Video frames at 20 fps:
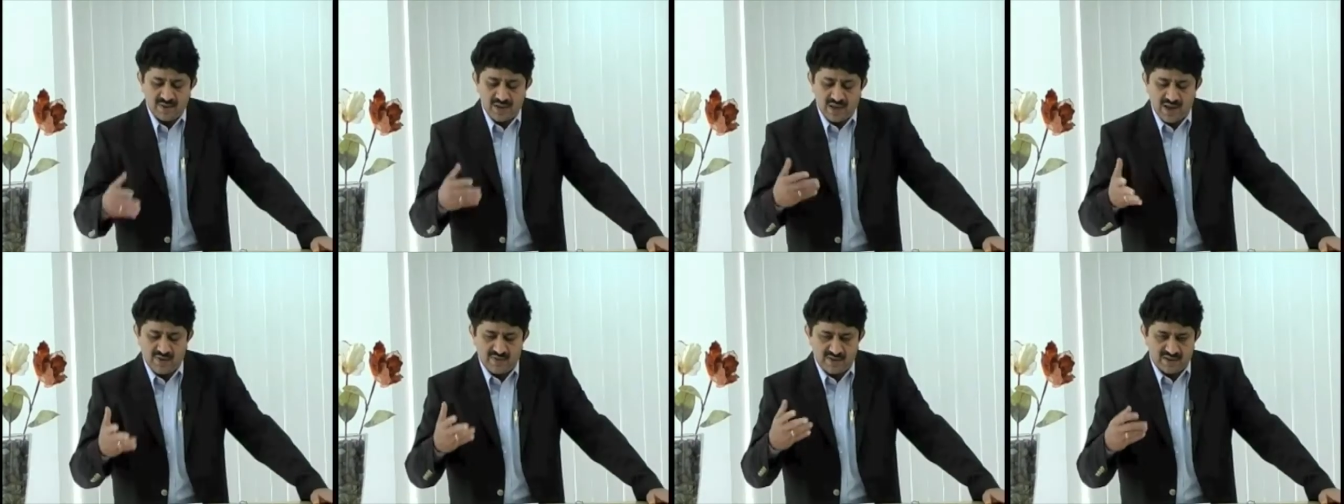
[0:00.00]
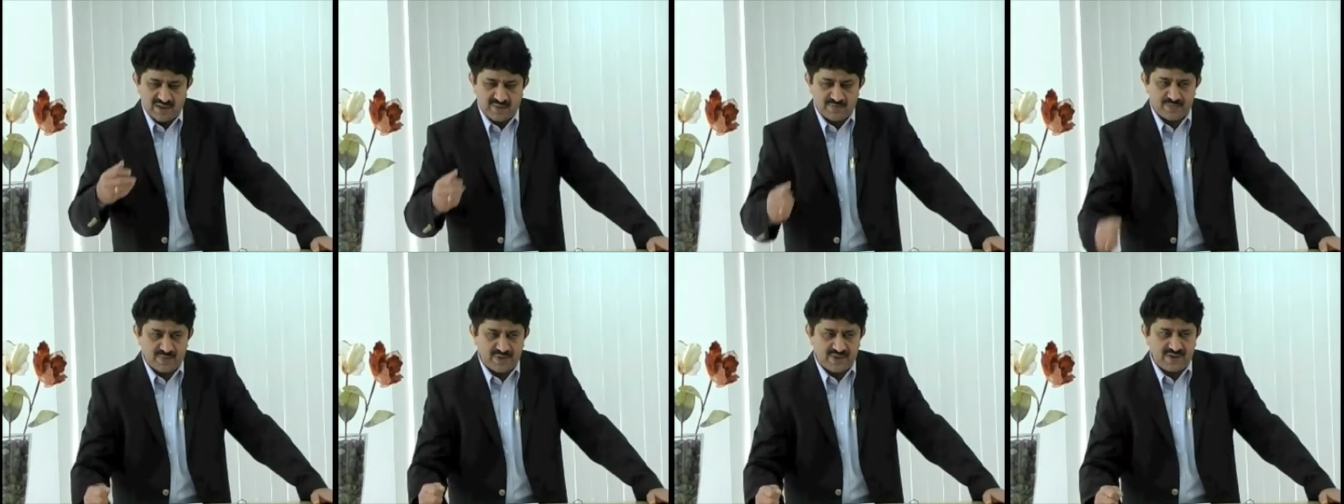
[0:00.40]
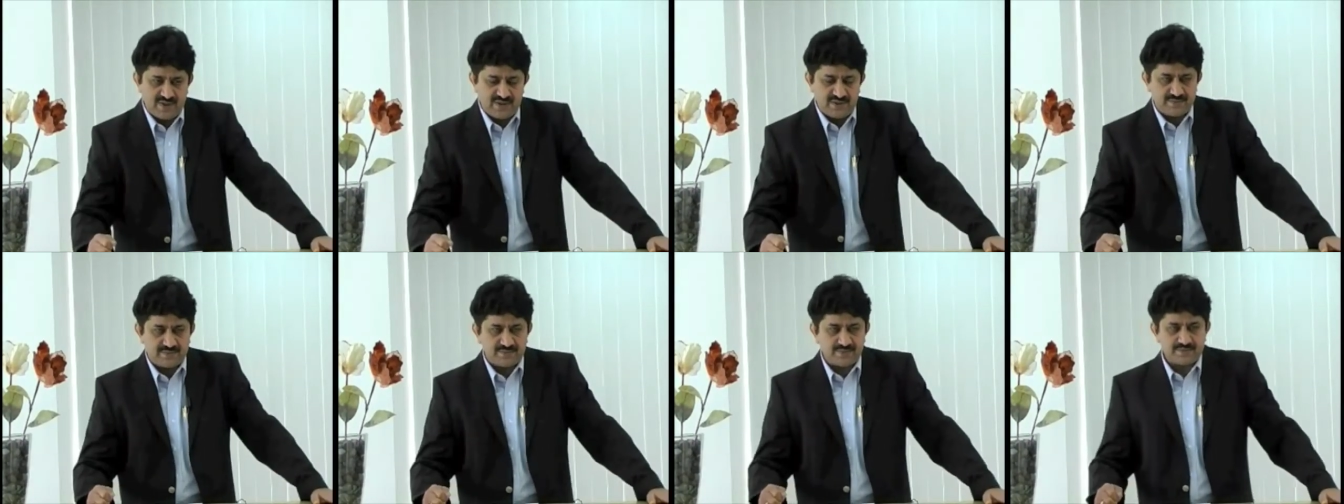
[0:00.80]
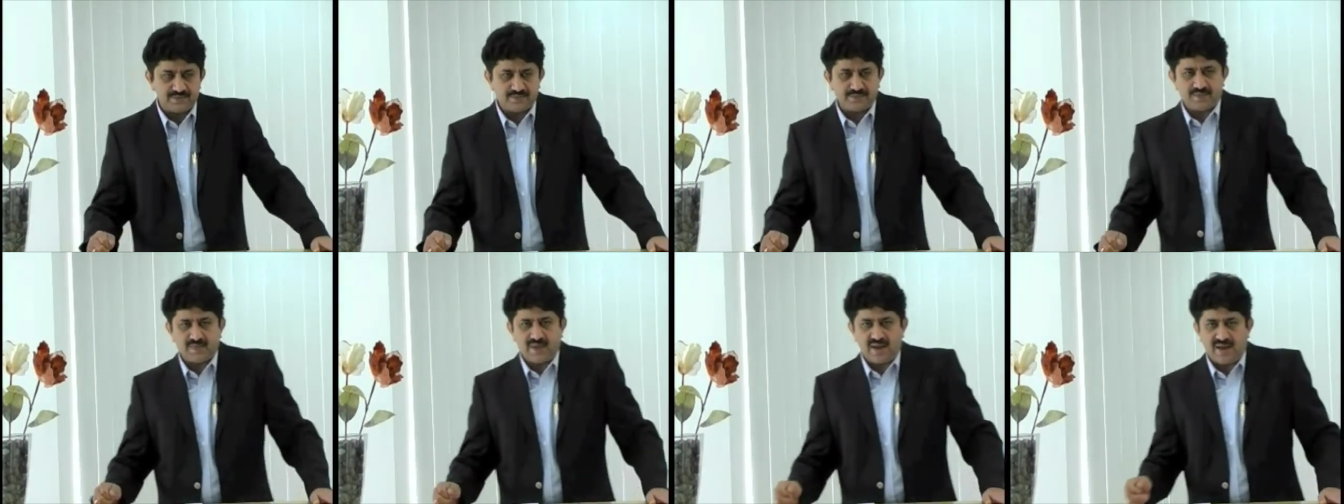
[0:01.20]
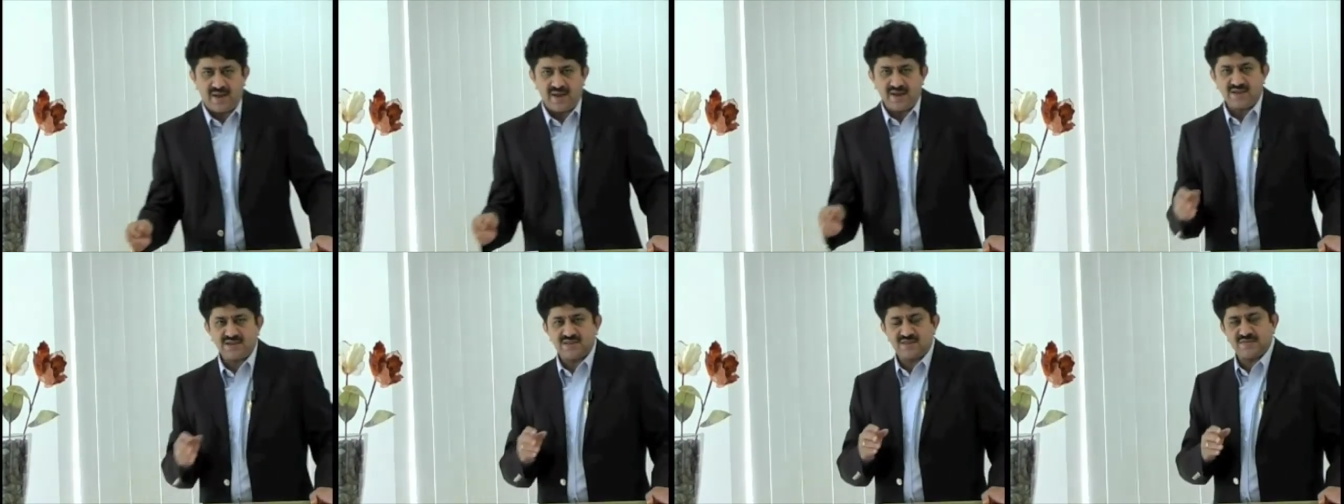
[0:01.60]
Our company
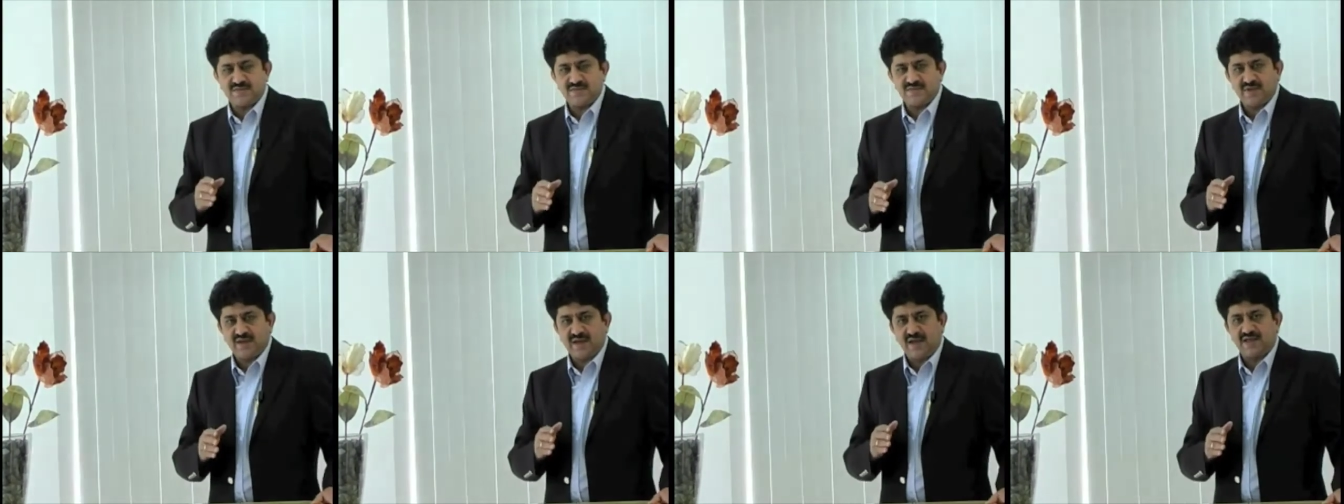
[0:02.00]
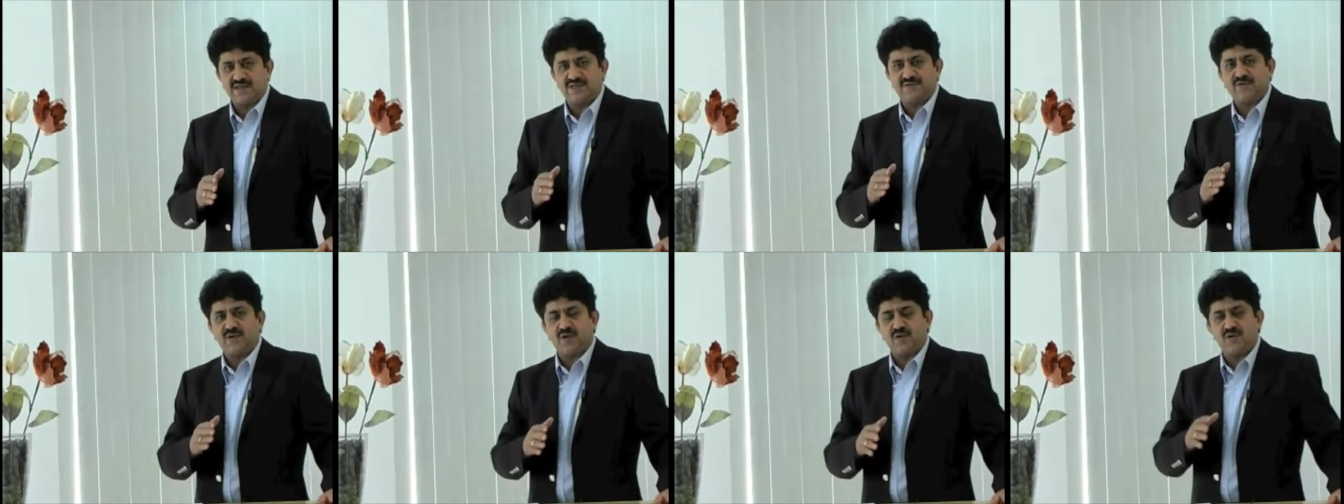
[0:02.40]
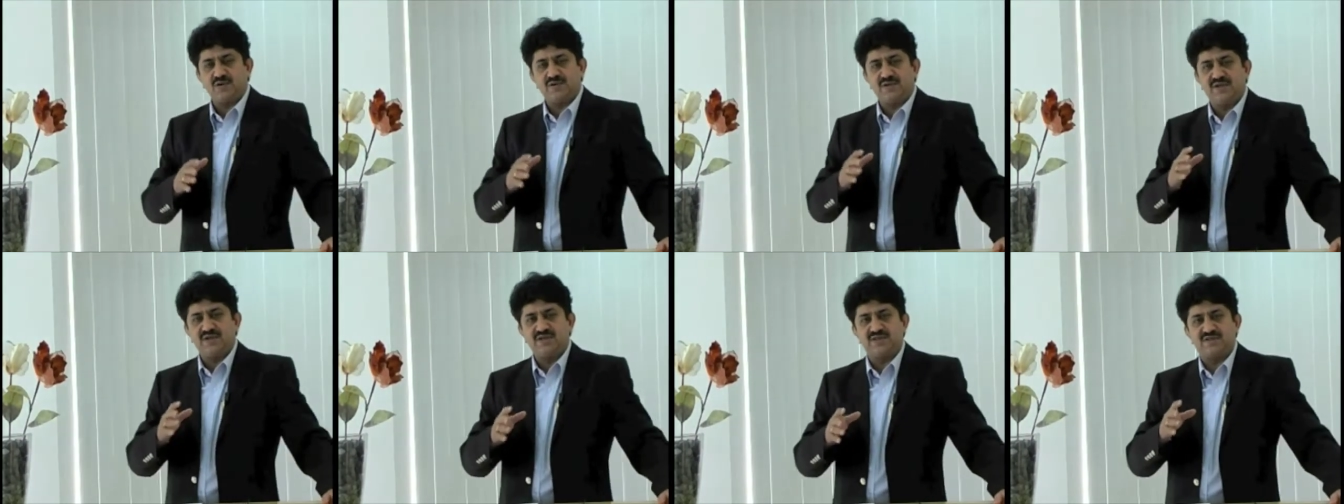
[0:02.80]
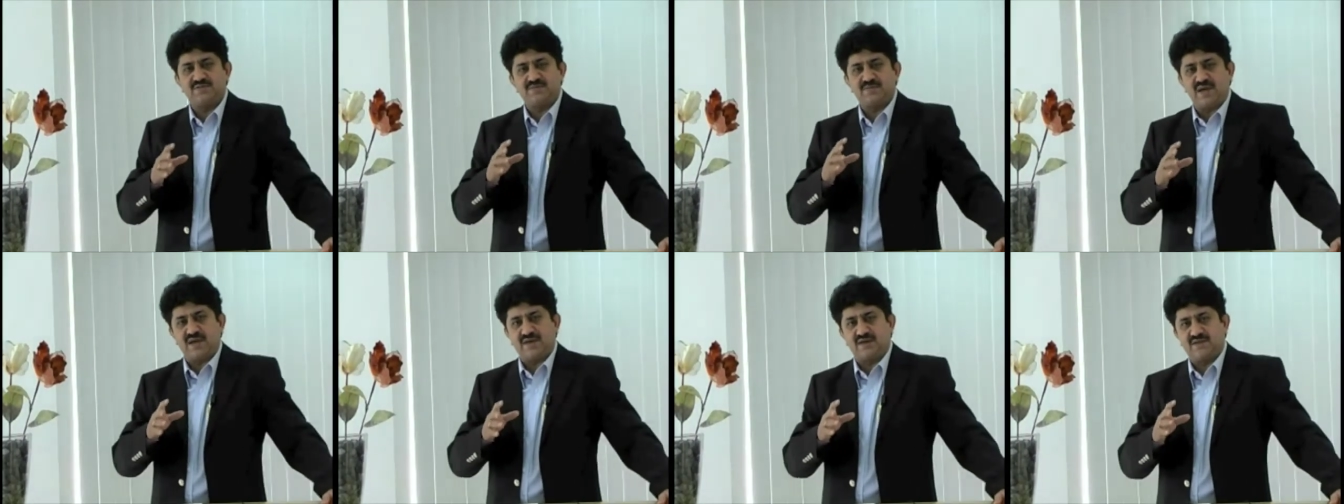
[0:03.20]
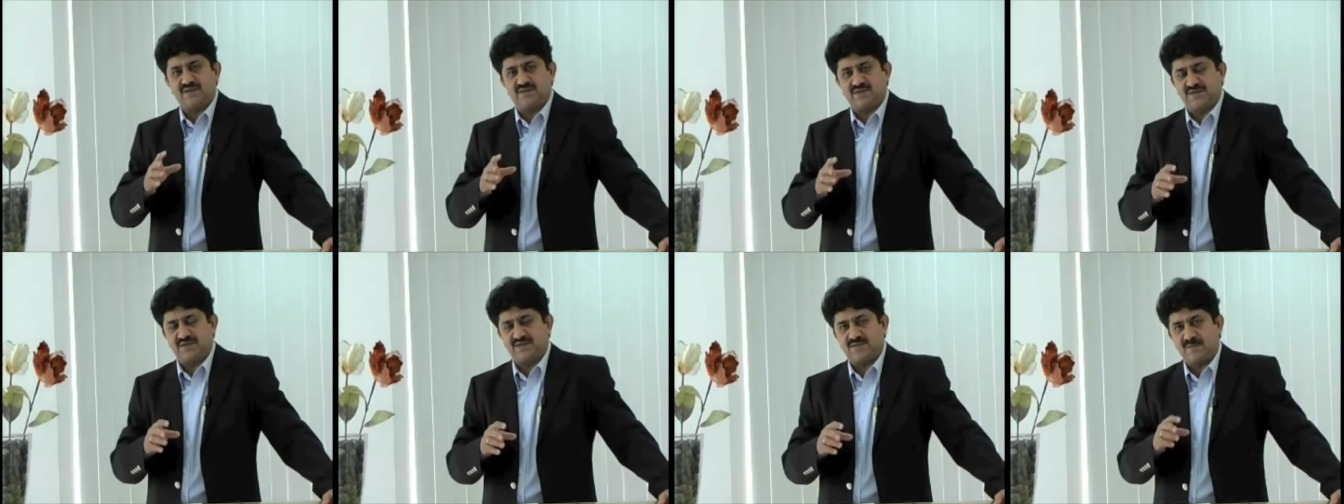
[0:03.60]
has followed these
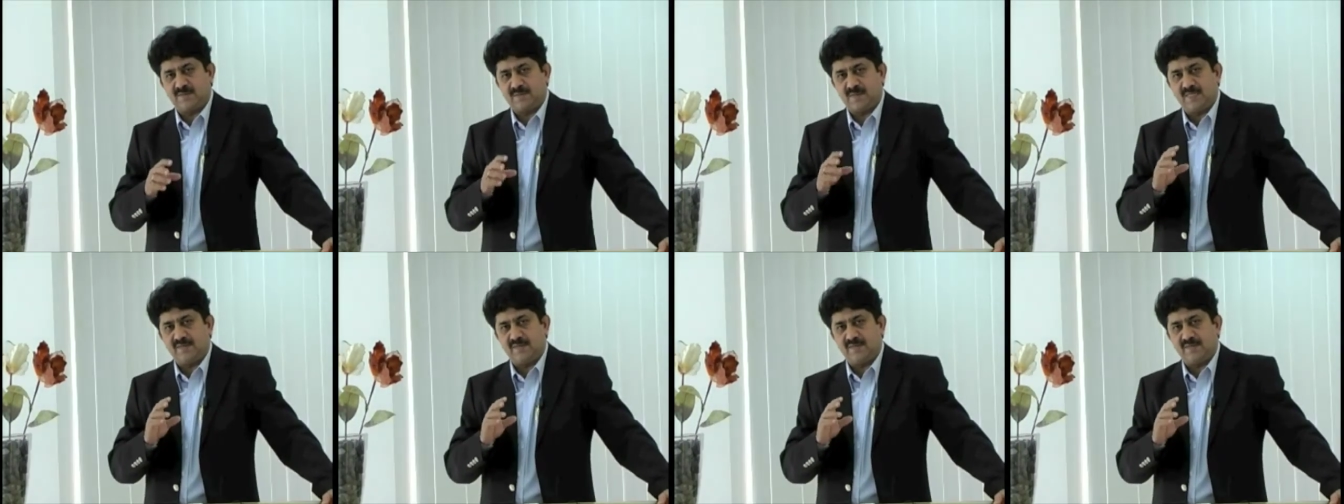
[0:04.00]
practices,